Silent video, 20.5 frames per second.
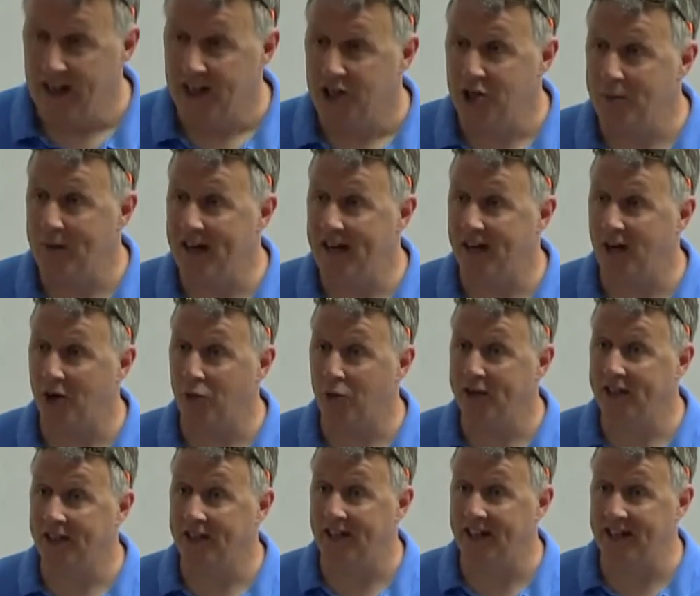You may not
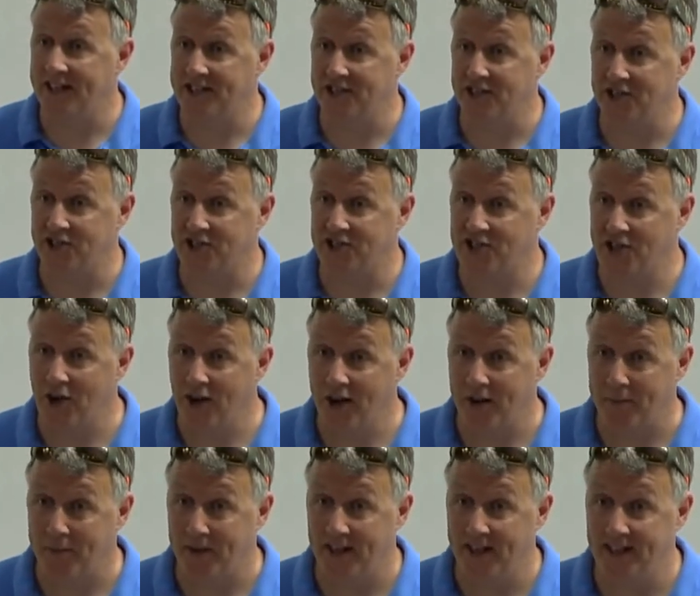realize they're
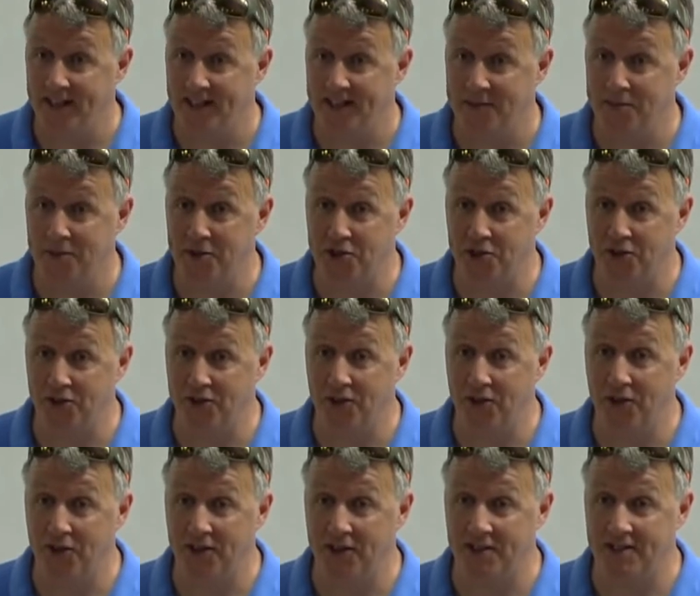startup ideas, but you'll
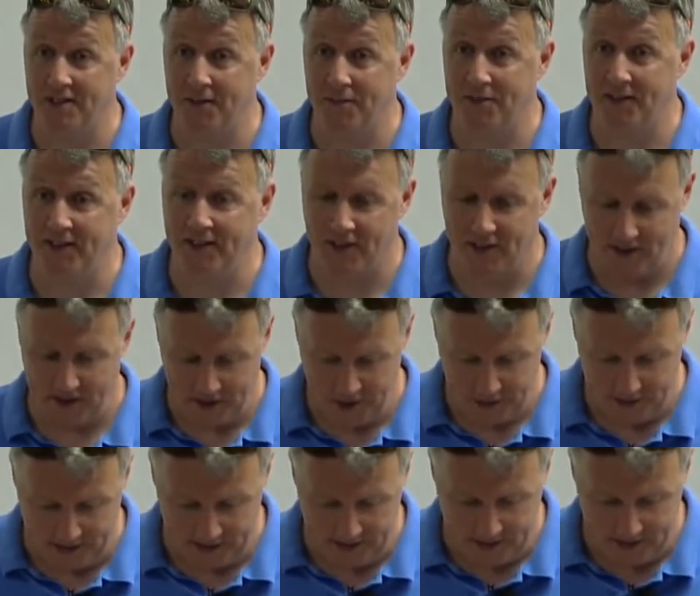know there's something that ought
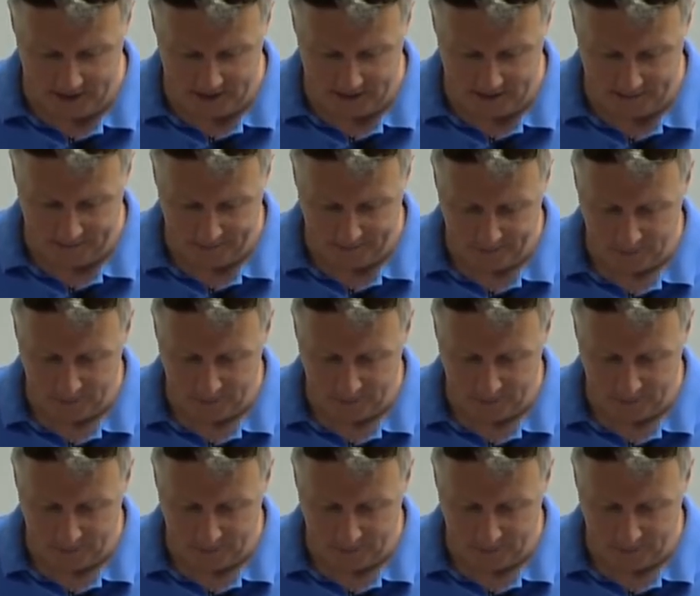to exist.